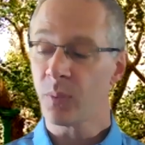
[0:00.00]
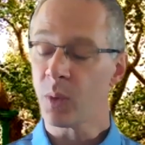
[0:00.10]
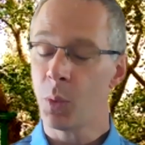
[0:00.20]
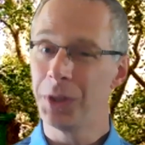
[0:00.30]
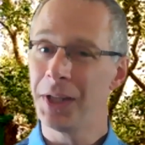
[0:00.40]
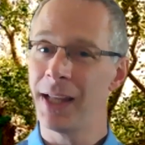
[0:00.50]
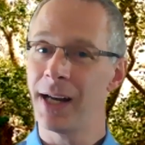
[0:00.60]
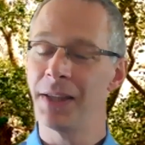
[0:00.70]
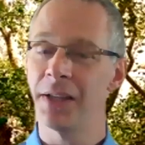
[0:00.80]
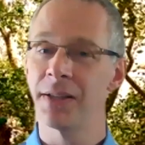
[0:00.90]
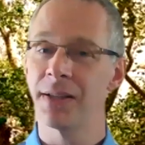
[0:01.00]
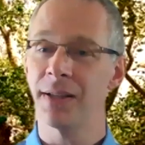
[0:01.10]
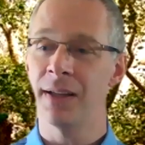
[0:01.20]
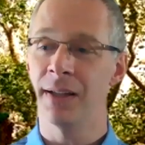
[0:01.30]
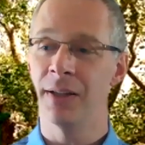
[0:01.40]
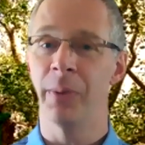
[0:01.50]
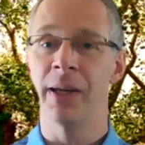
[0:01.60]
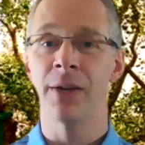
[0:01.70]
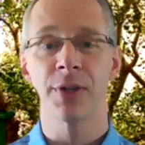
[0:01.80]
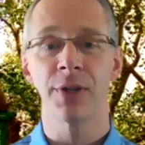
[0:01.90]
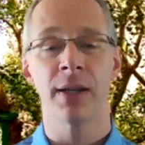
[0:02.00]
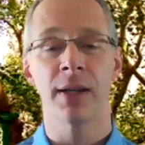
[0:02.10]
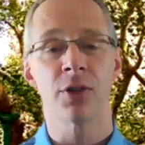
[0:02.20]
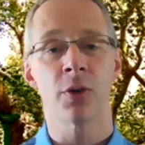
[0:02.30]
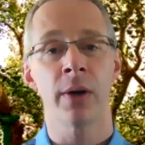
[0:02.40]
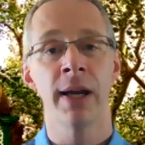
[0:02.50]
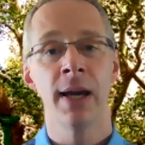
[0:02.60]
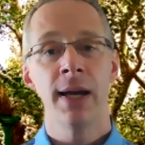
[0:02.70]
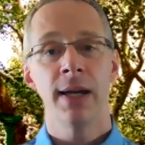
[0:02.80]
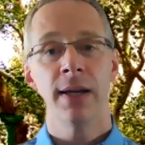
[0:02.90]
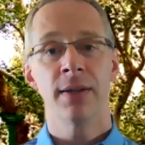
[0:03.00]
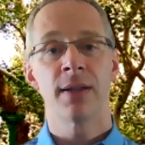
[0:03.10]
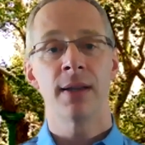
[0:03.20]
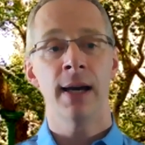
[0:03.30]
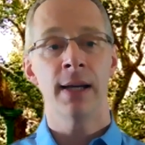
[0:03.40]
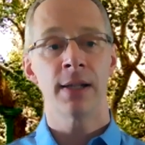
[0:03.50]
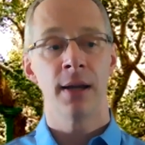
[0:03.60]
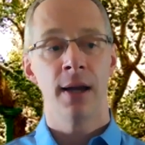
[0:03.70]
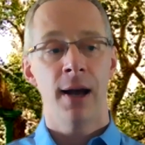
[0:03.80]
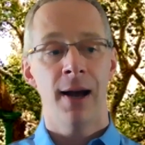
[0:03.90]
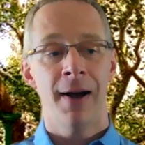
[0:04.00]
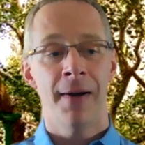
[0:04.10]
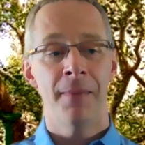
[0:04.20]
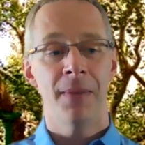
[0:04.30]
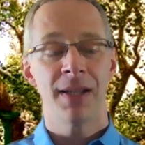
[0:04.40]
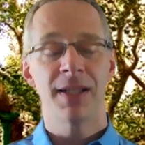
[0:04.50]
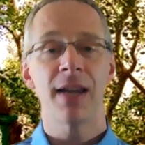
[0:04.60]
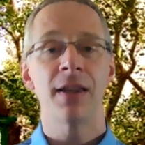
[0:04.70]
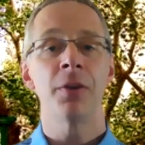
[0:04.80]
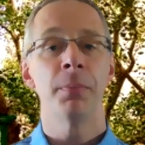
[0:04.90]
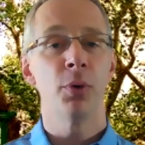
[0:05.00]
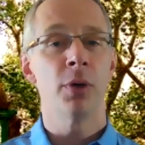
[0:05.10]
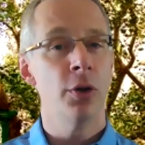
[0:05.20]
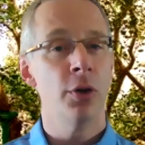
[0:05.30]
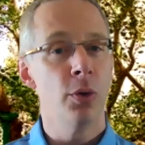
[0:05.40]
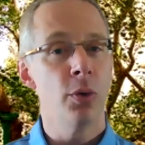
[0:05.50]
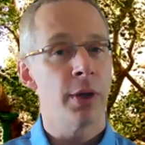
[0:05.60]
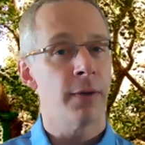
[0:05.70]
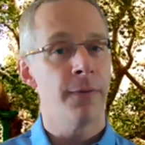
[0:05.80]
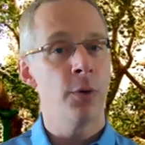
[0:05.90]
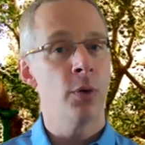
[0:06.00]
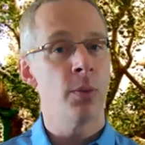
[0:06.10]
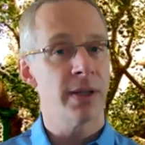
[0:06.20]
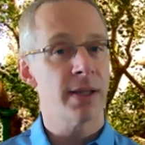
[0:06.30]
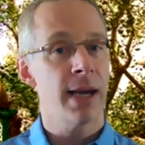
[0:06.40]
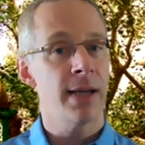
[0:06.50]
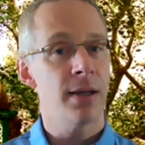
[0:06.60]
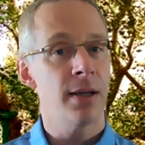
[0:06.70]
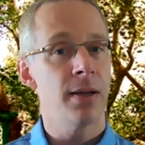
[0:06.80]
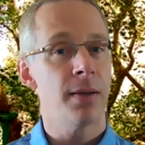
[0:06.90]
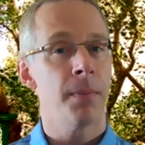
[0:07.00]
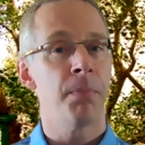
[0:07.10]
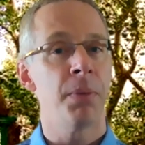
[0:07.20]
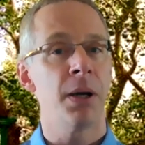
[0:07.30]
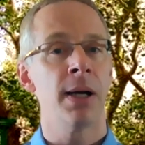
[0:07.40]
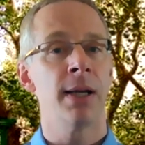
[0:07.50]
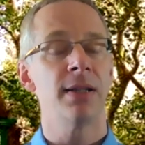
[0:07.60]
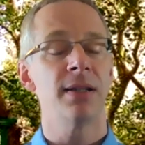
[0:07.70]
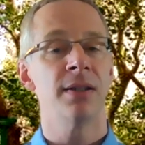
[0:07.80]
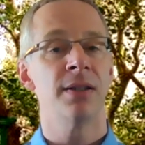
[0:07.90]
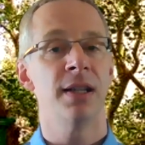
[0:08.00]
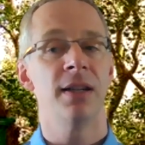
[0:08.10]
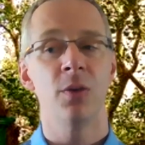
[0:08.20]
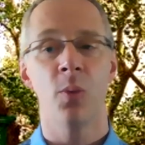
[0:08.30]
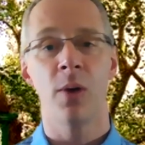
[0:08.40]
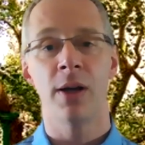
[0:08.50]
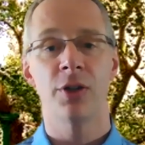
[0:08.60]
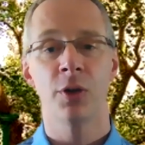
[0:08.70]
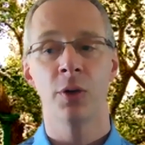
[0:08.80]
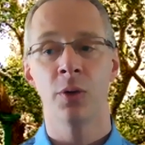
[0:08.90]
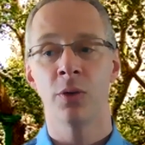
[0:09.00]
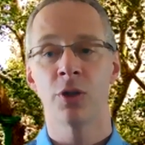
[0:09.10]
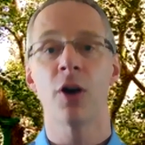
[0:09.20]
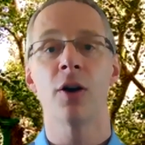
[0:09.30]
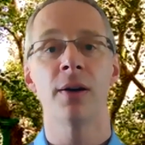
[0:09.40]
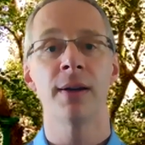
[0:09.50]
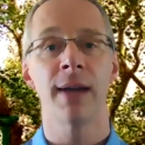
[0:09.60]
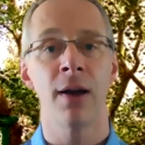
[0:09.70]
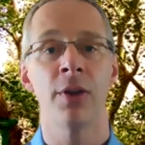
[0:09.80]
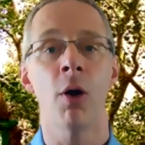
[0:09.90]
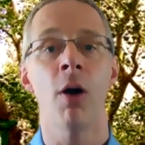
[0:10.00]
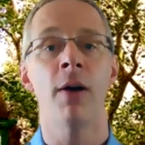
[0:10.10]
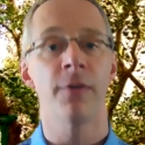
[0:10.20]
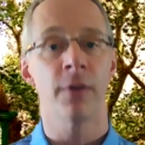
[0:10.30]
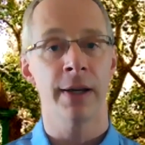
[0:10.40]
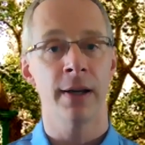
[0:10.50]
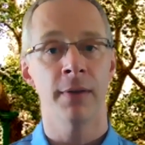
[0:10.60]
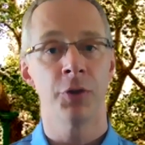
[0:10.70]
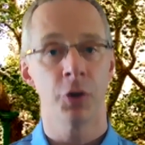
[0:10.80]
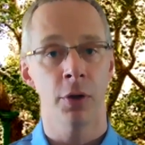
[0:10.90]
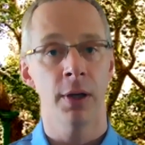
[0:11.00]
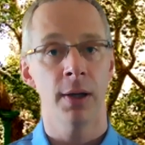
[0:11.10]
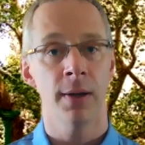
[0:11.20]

One thing that I think is a little bit interesting in the story is that it said that the Buddha knew that the food was tainted, but didn't want to turn down the offering of Chunda.